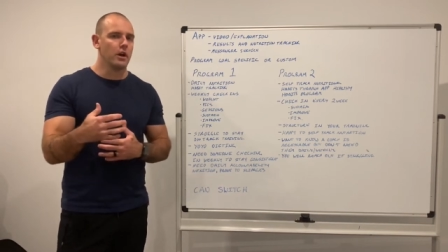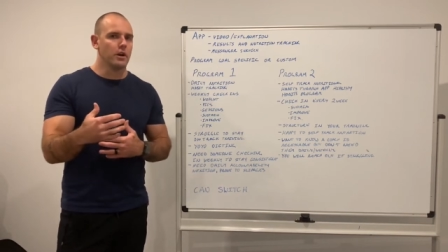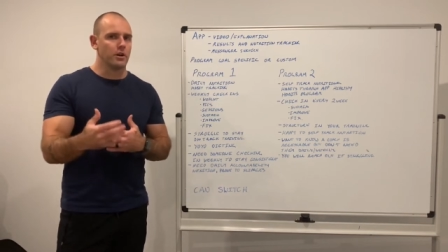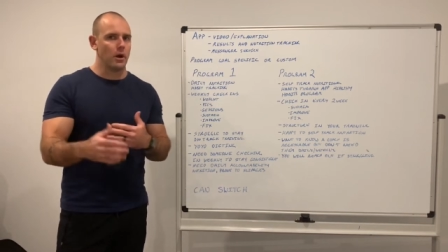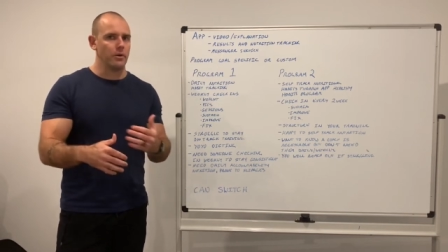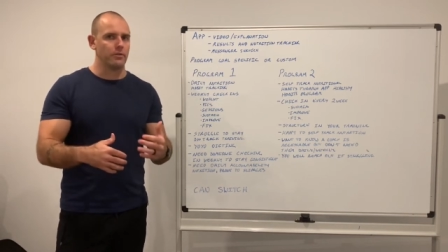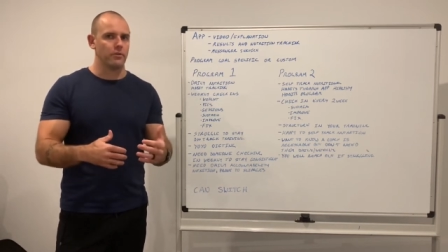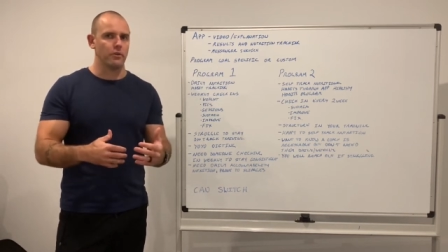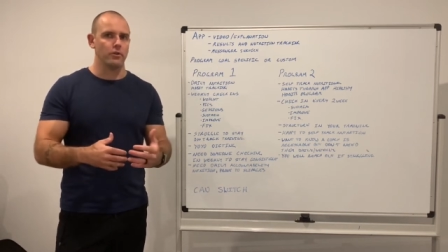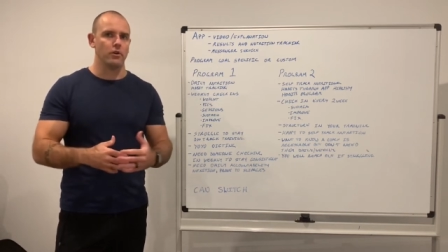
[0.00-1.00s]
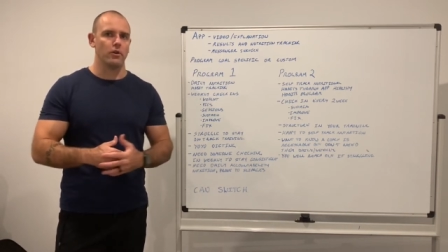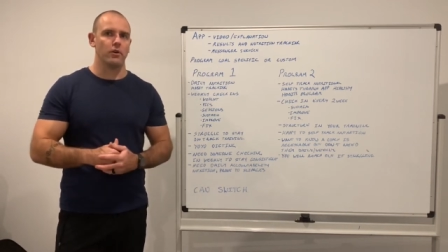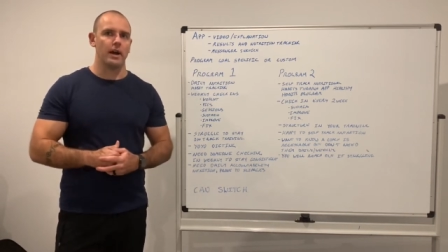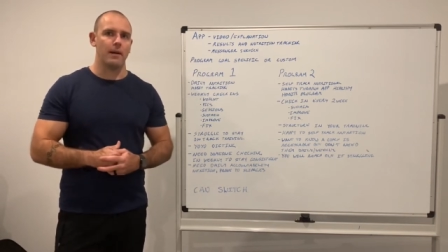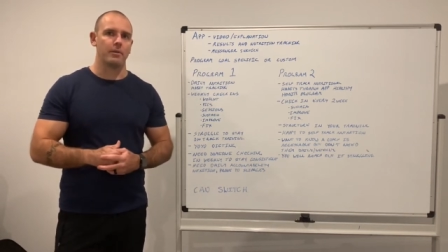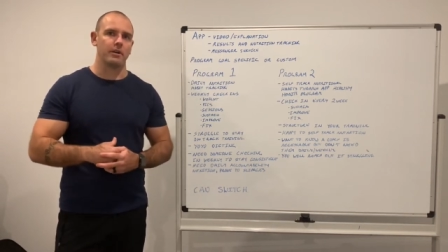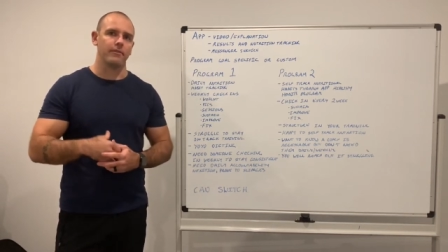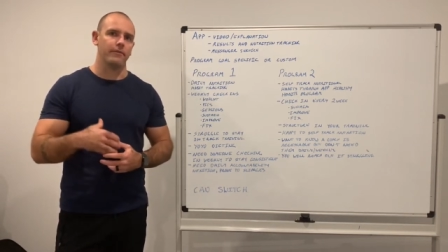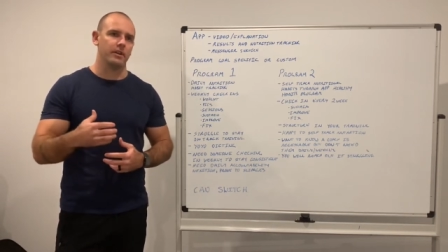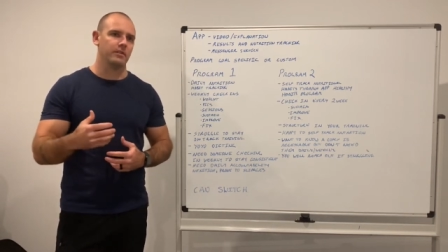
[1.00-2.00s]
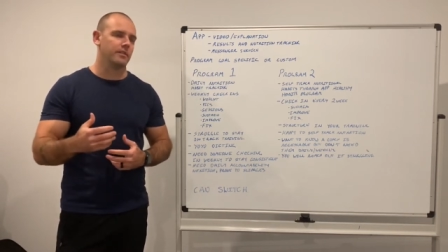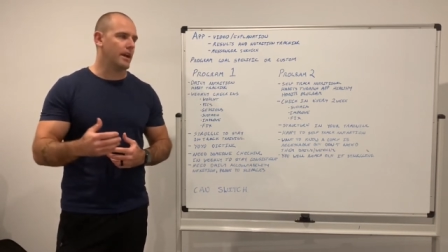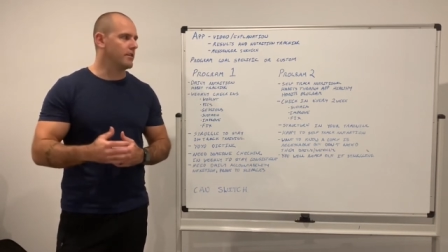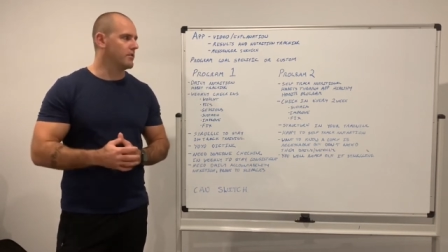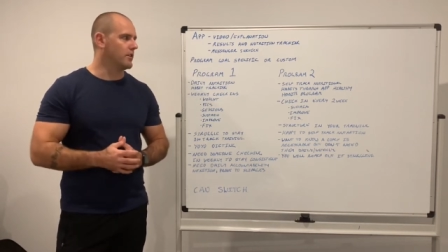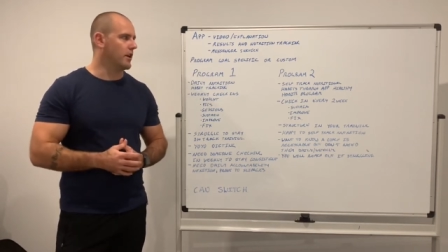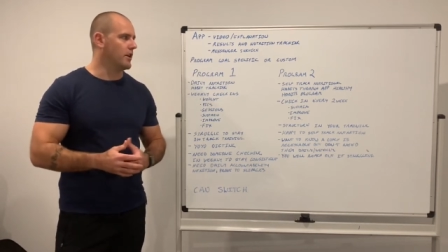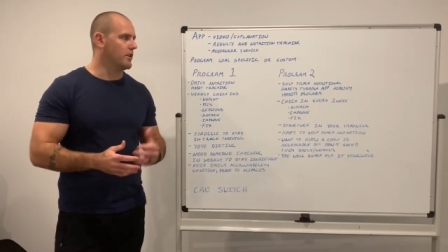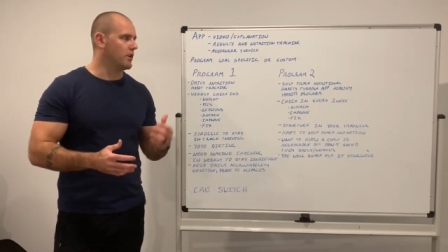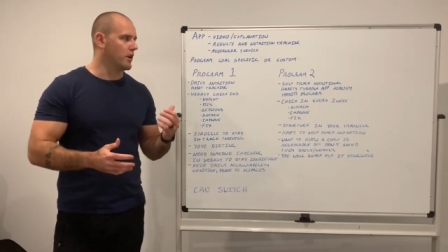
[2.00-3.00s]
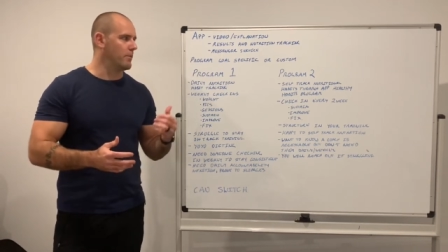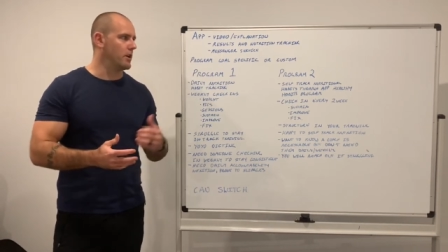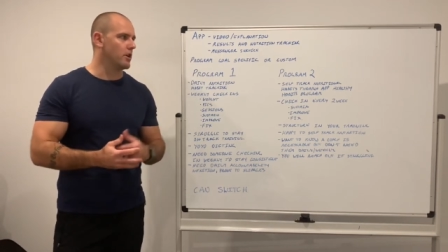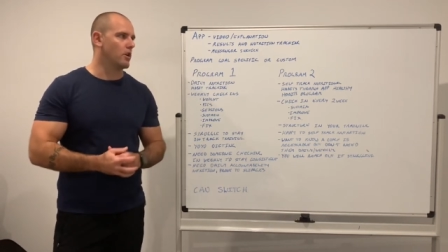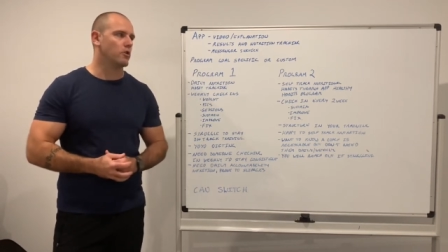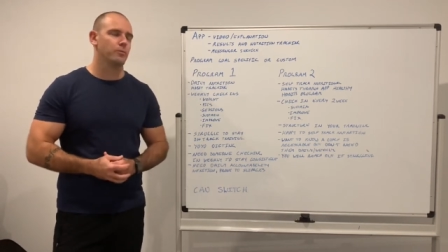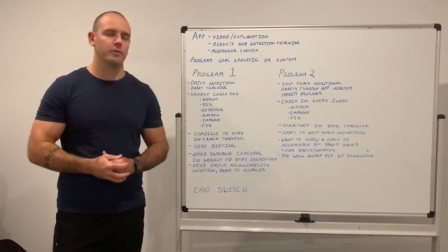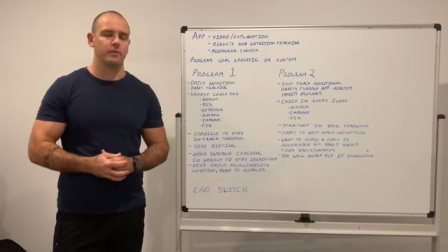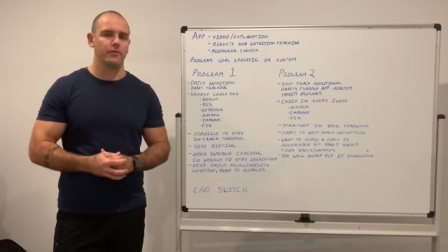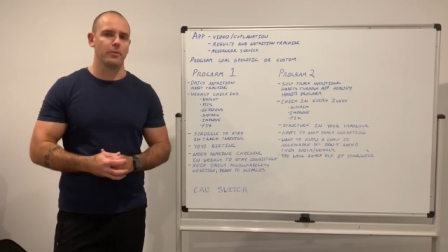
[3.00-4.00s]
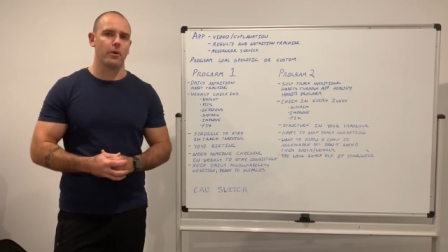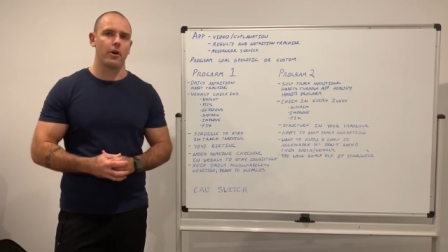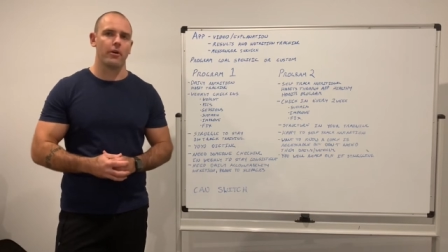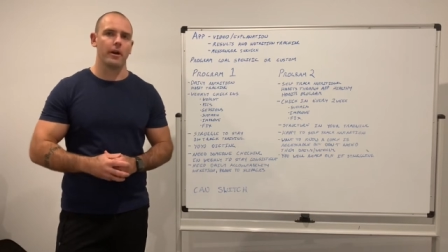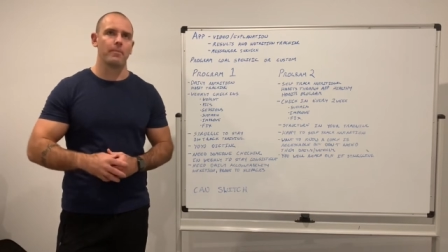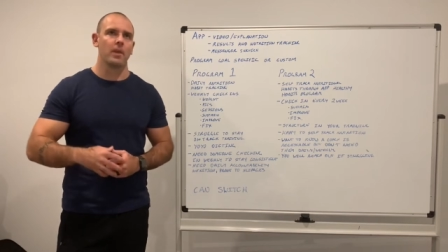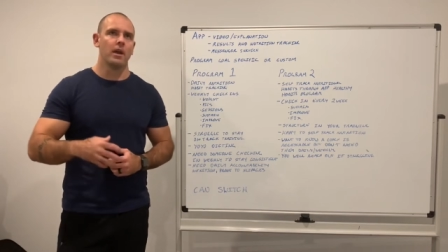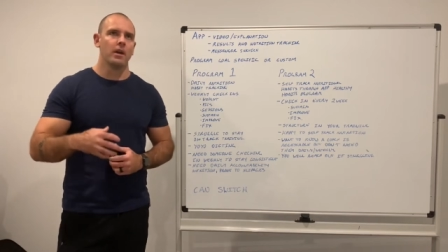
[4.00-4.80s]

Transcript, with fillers: going to your applicant fitness test, you know, you're going to be on a goal specific program.